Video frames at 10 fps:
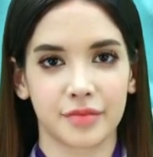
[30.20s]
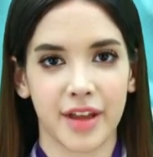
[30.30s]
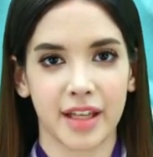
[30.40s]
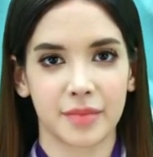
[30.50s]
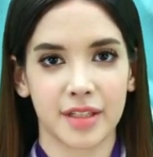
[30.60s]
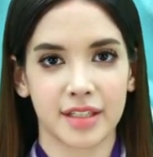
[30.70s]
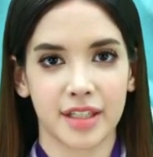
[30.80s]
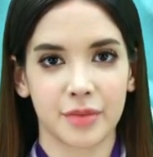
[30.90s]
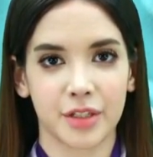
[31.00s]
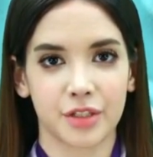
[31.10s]
Vitamin
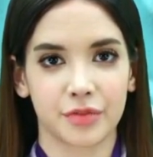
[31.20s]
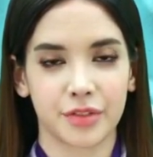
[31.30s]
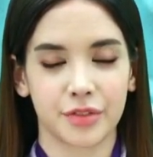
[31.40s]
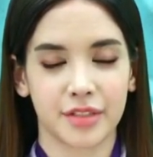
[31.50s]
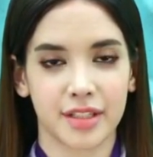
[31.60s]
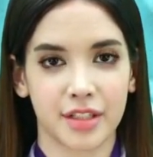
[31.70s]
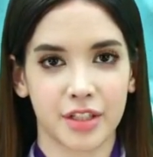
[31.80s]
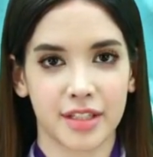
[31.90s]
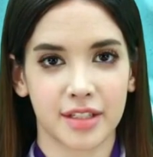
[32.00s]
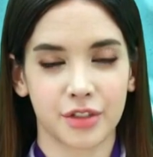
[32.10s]
C-rich foods
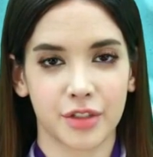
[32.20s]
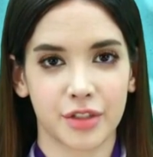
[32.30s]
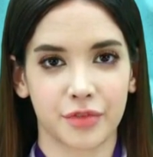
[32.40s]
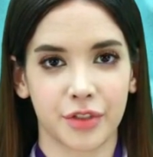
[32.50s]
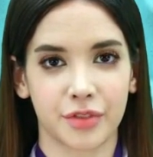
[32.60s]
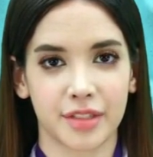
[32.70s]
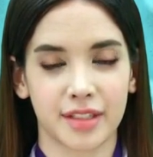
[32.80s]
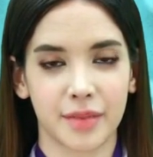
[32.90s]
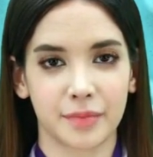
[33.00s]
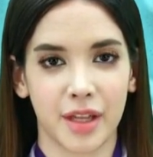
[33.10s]
such as citrus
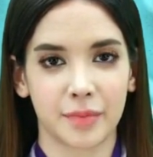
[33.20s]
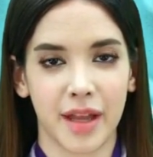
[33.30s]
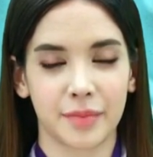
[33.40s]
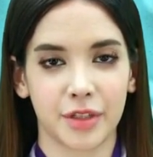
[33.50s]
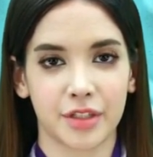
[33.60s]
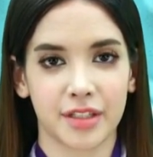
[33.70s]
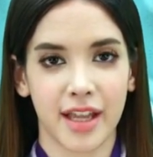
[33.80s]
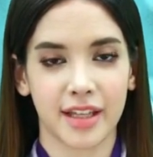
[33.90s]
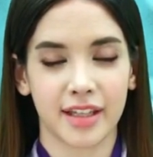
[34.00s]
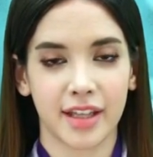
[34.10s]
fruits, bell
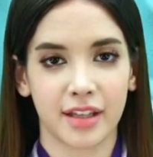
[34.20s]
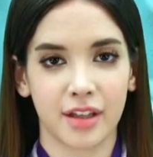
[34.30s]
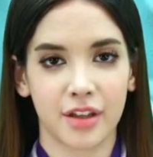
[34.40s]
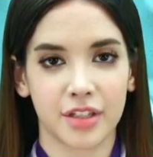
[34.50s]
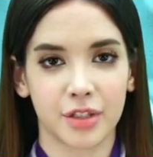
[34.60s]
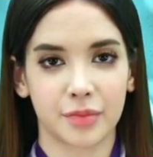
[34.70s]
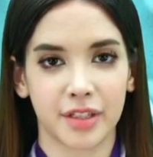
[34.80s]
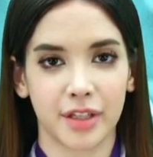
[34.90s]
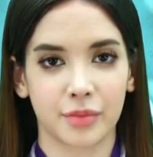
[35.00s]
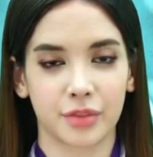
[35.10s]
peppers, and kale also
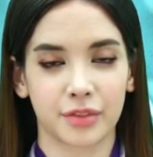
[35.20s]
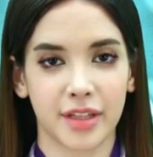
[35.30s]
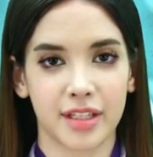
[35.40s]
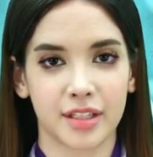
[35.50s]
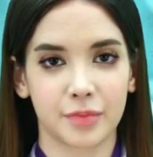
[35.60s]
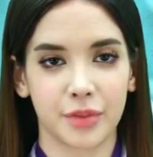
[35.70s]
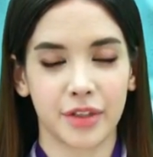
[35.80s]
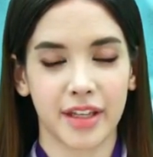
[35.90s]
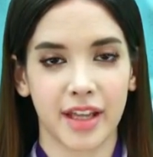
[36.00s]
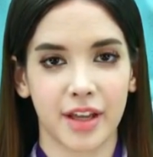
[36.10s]
play a role in
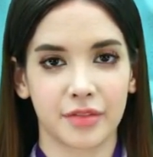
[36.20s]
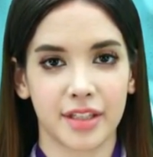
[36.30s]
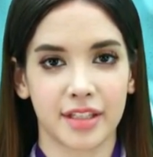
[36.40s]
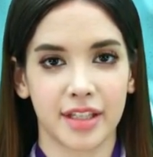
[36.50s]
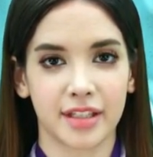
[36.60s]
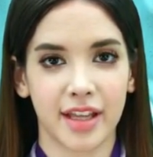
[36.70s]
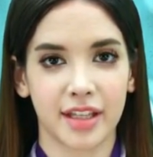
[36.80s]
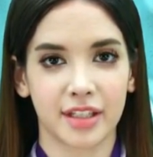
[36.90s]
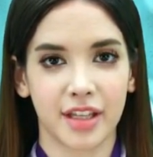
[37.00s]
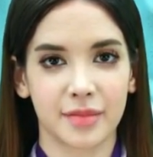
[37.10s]
supporting healthy teeth
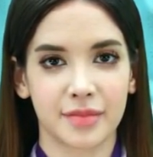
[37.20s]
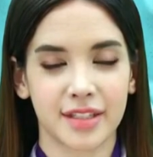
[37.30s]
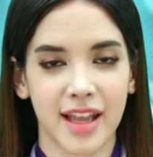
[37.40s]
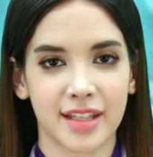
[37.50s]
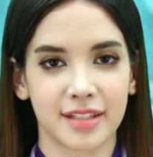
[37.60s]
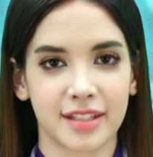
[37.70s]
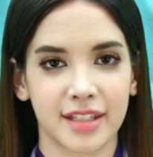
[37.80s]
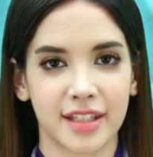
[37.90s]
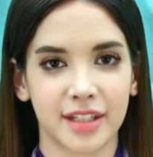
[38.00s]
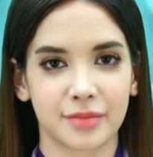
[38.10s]
and gums, as
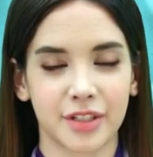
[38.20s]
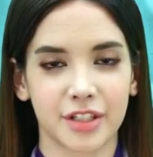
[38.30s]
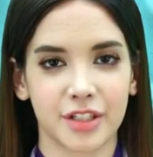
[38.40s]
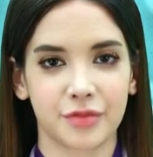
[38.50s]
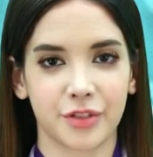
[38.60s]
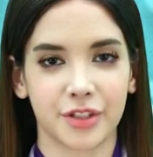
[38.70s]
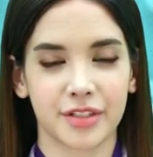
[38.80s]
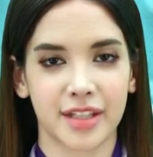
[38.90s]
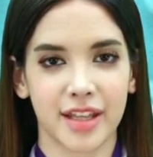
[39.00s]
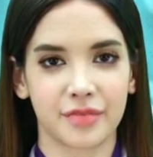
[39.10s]
does eating crunchy
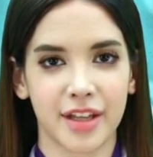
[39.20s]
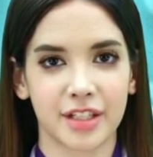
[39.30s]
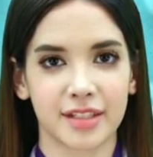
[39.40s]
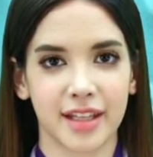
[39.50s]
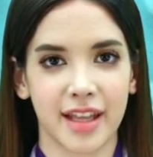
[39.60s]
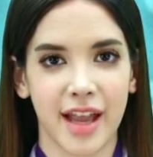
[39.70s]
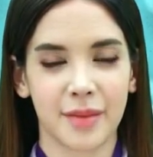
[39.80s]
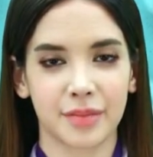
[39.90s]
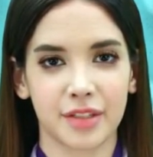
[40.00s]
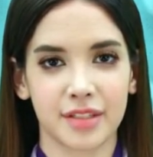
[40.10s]
fruits and veggies like
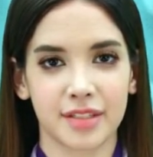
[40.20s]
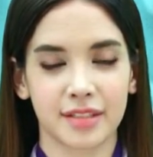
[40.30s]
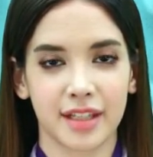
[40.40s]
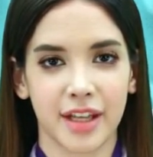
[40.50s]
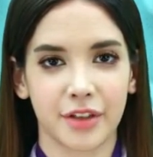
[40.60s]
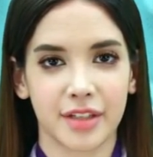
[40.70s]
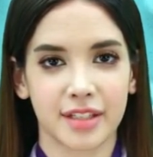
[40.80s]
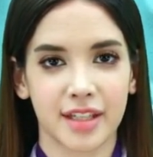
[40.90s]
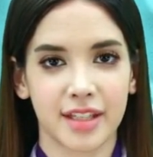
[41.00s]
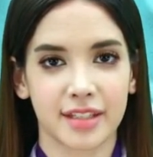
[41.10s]
apples,
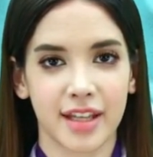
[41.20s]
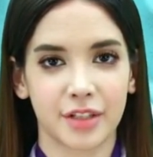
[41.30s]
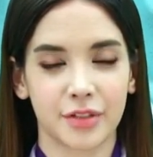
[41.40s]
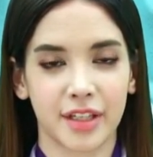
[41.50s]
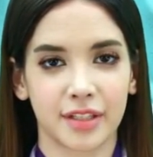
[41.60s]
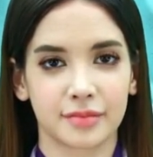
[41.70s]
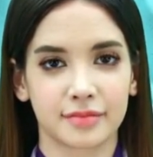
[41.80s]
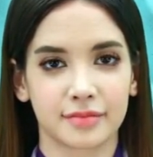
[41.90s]
carrots, and celery.